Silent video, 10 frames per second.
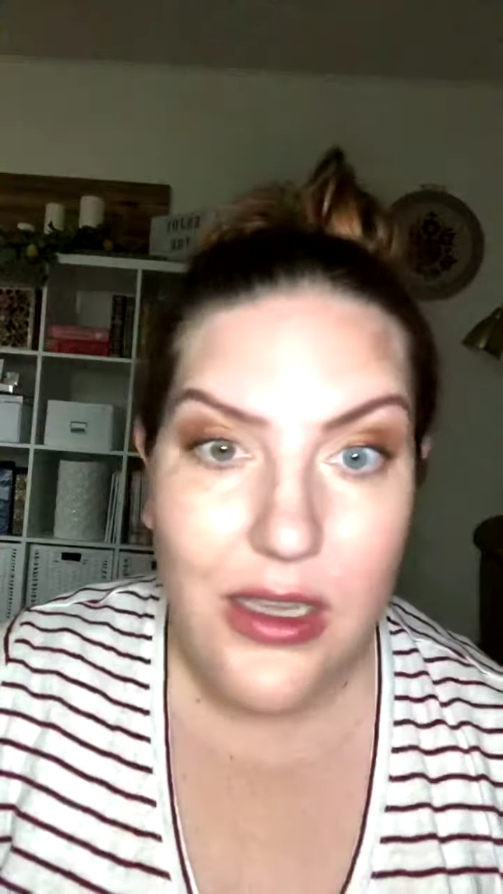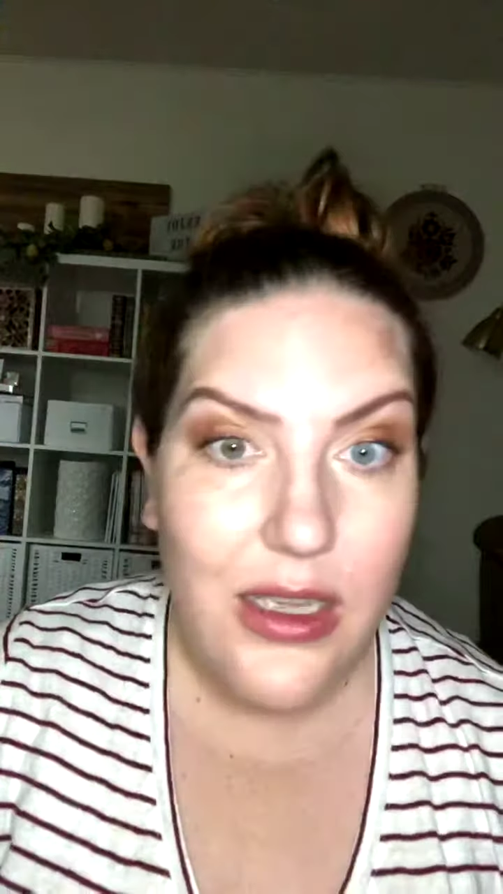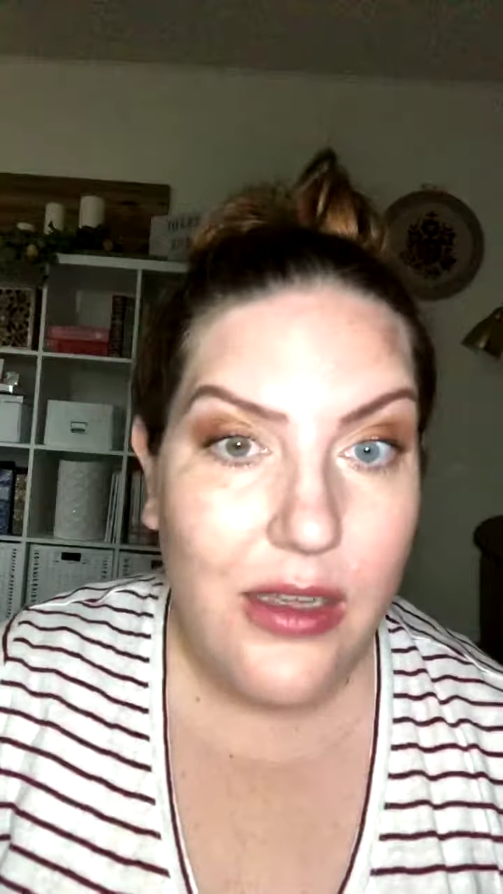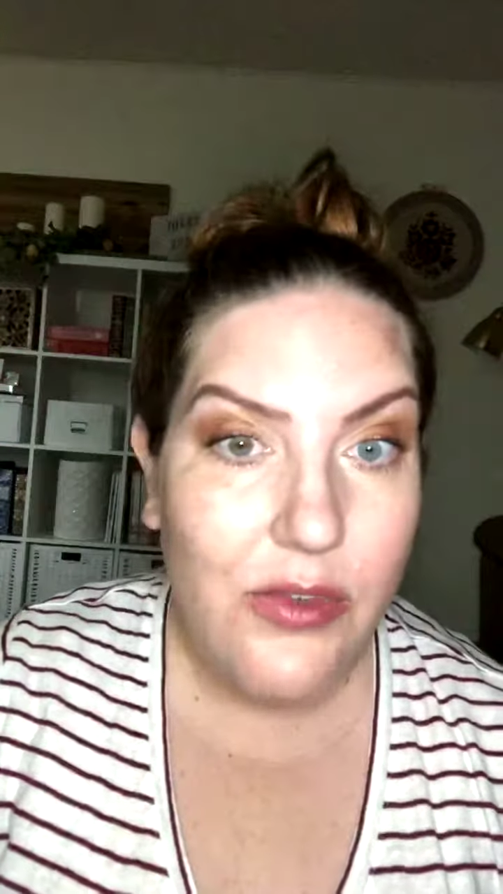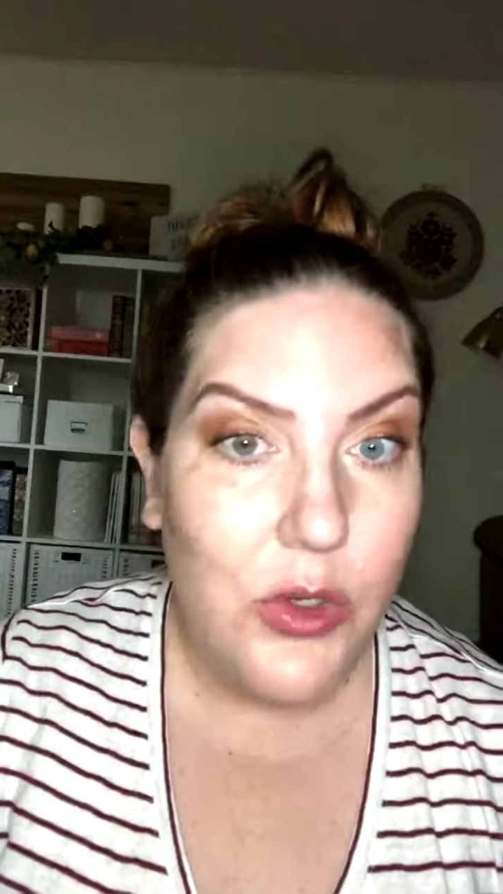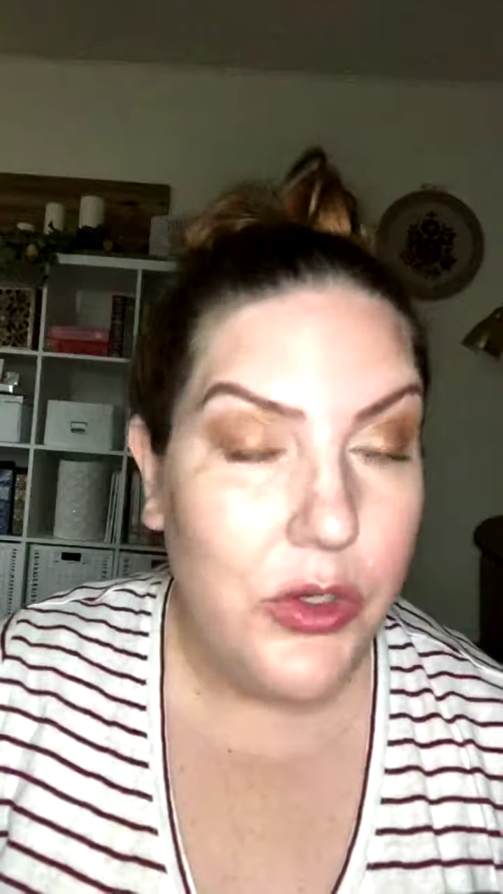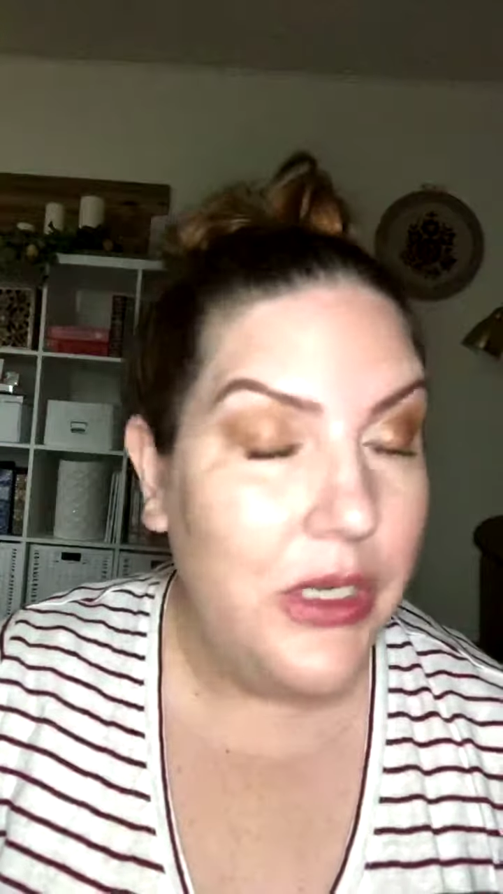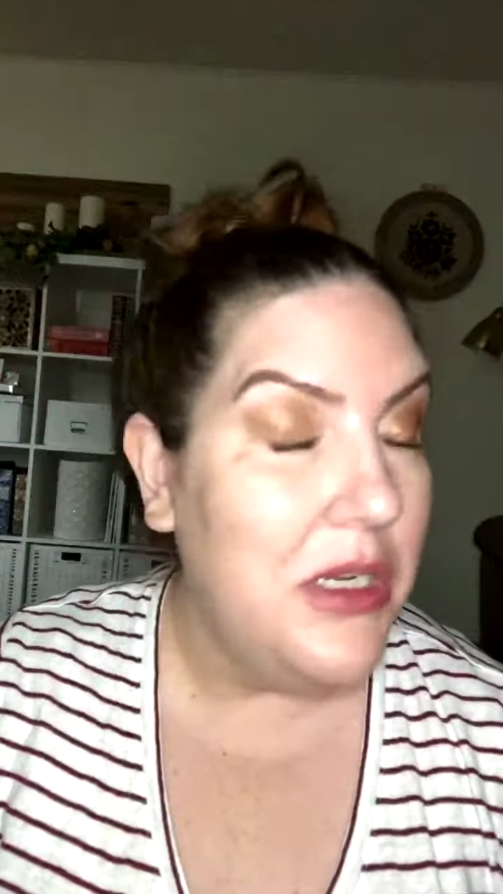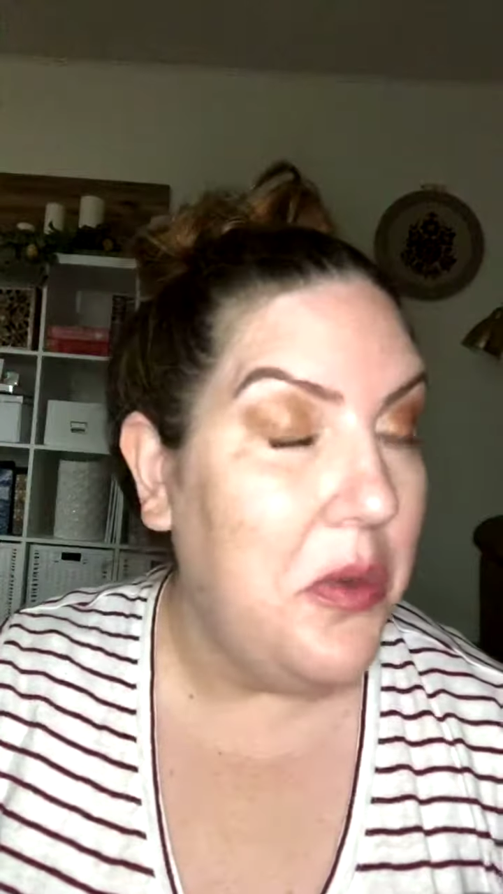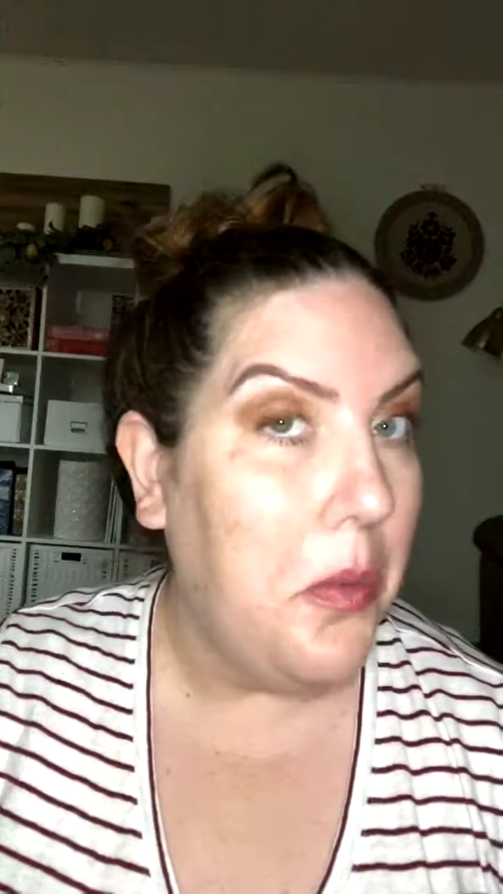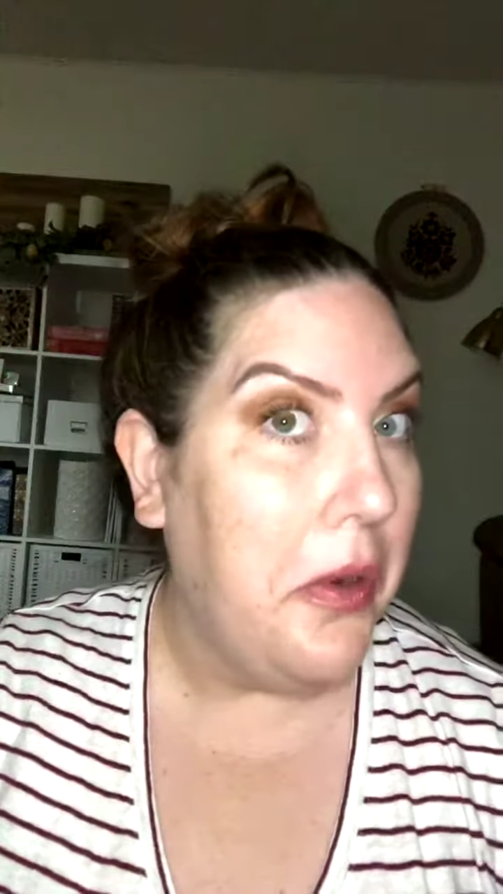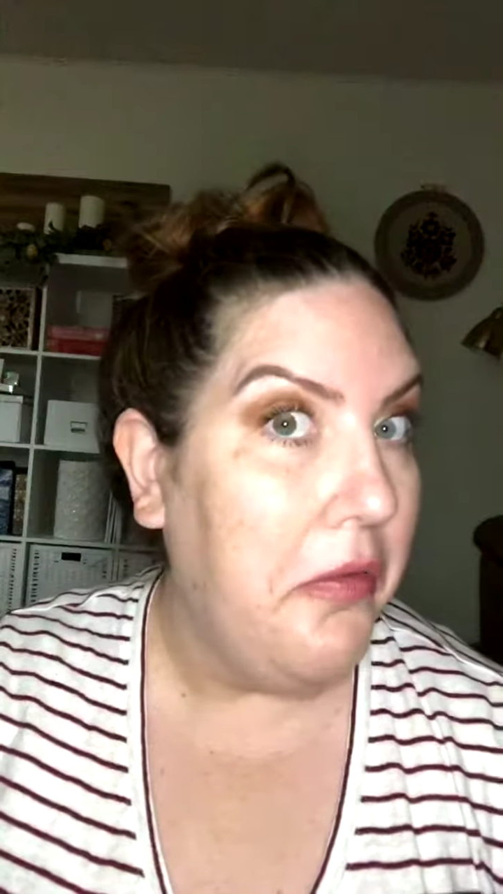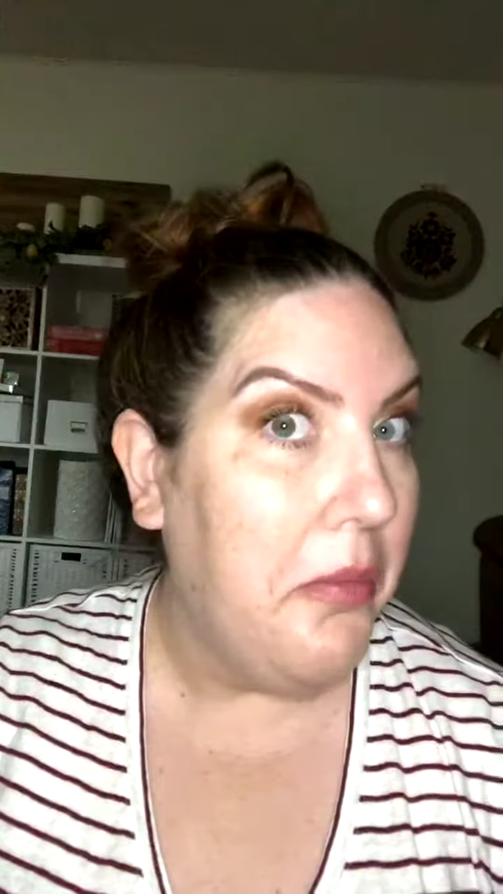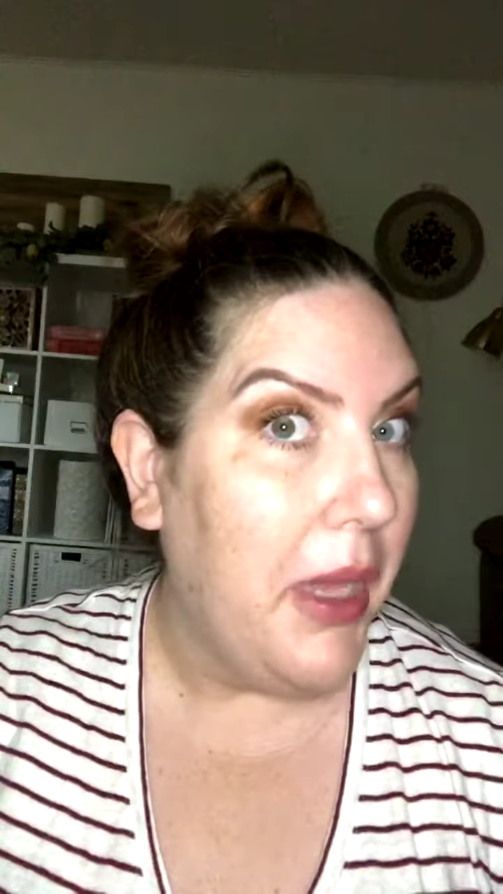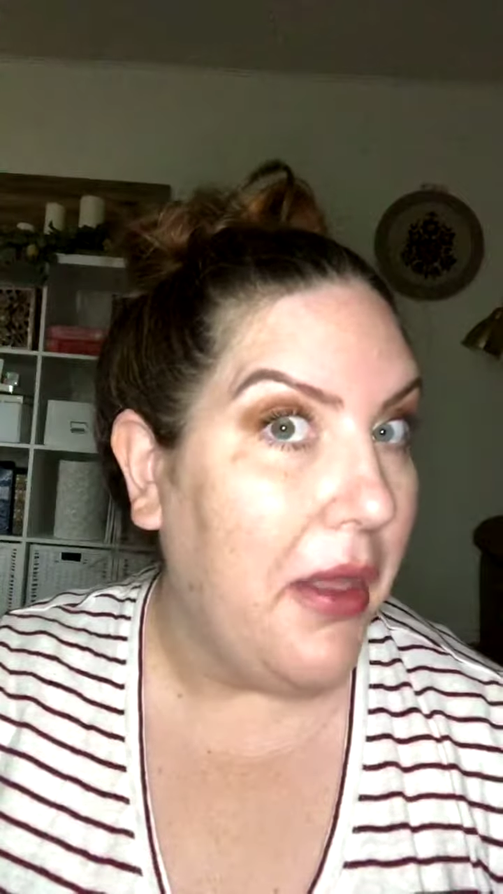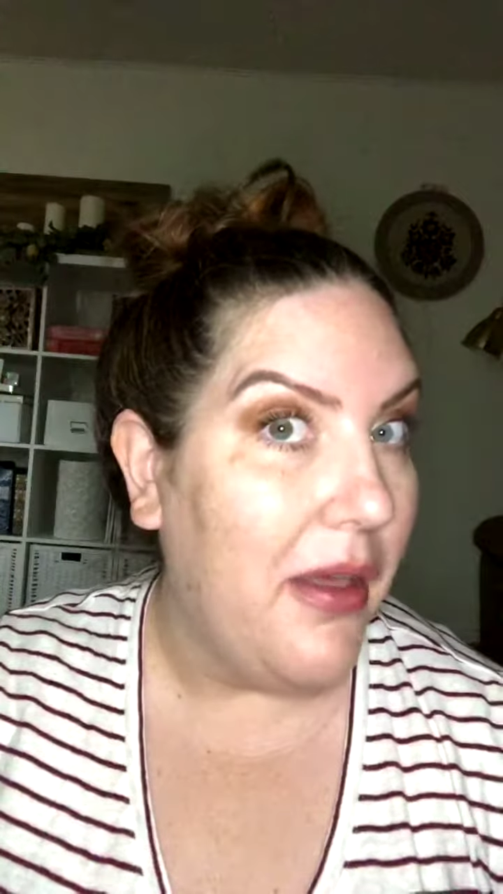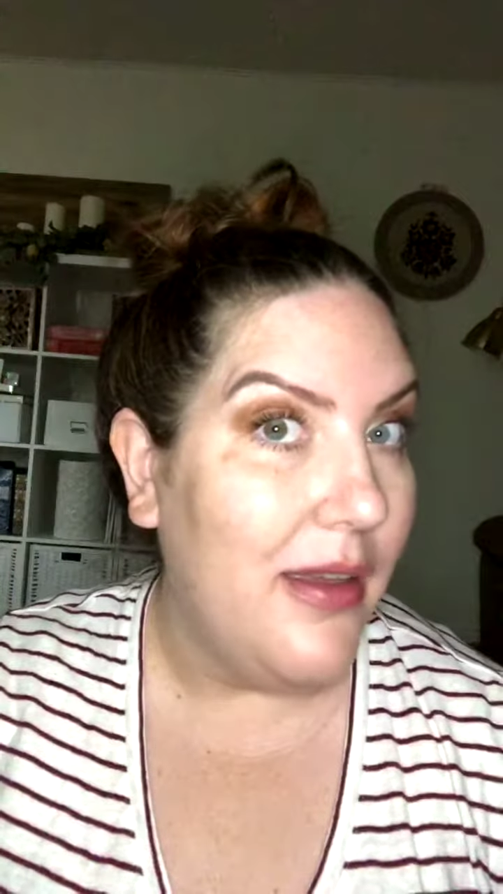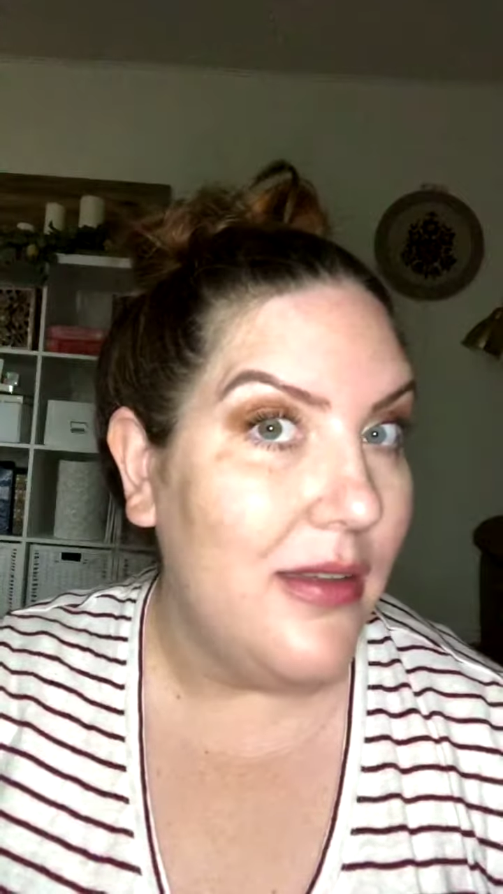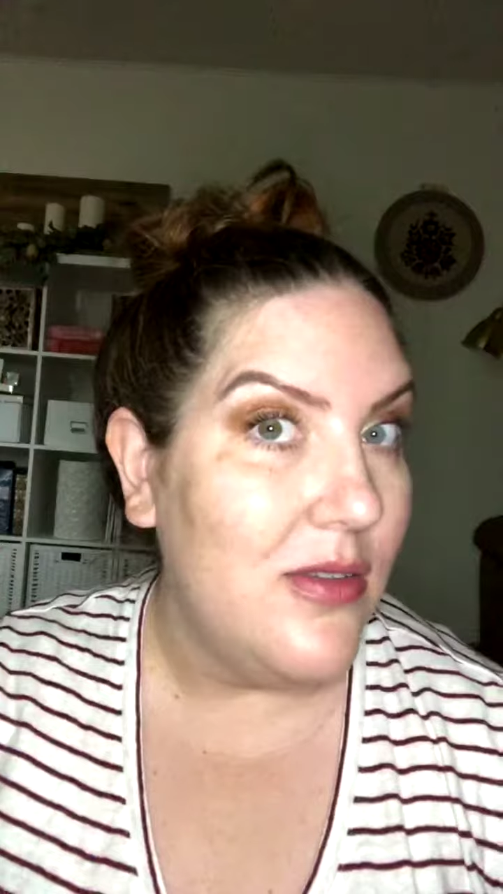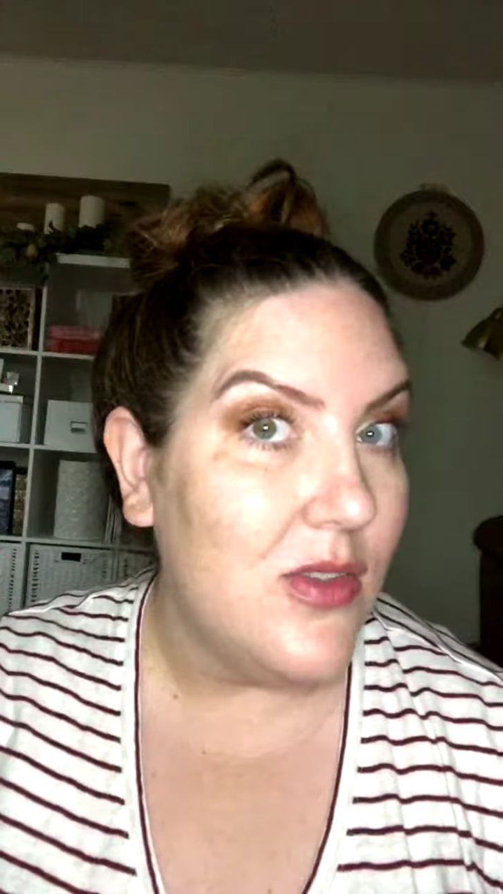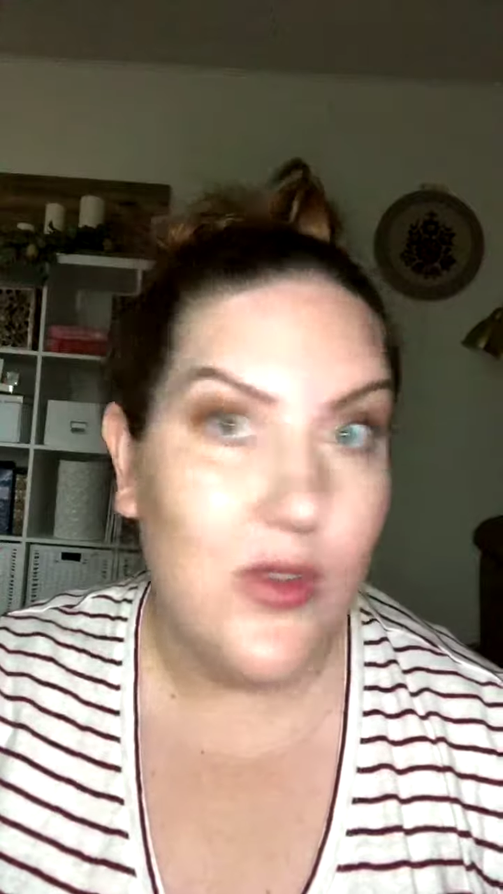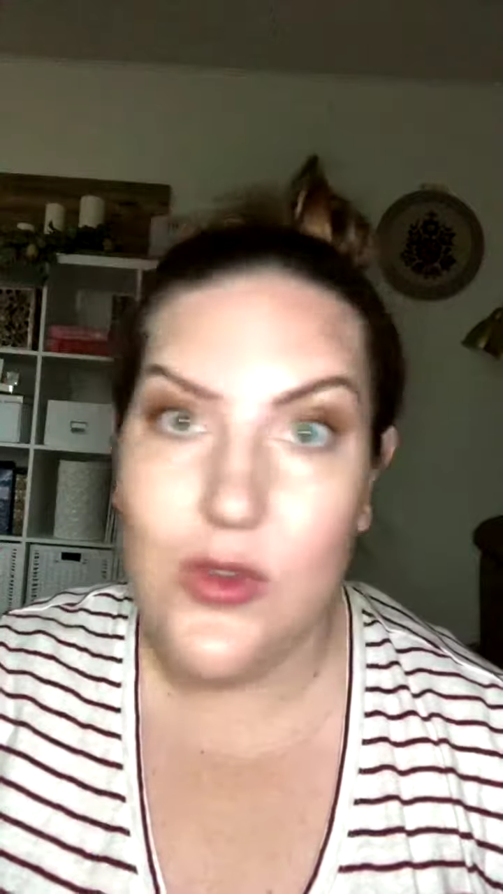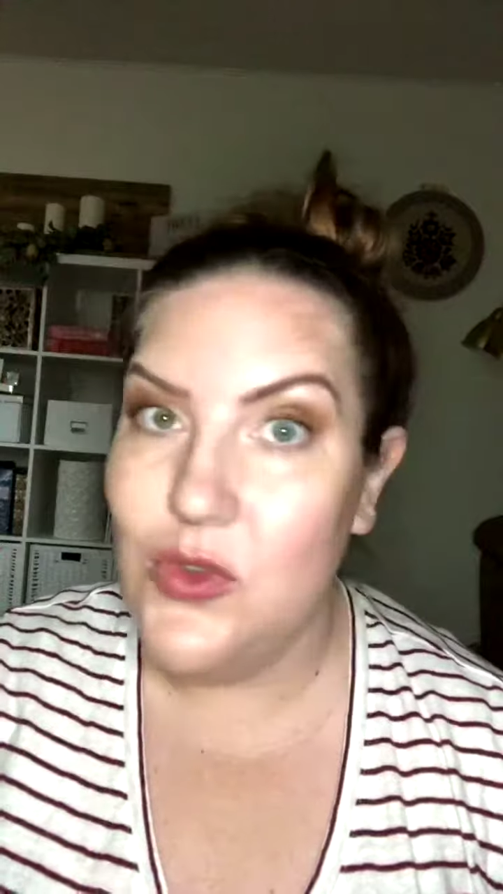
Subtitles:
I have green in one of my eyes.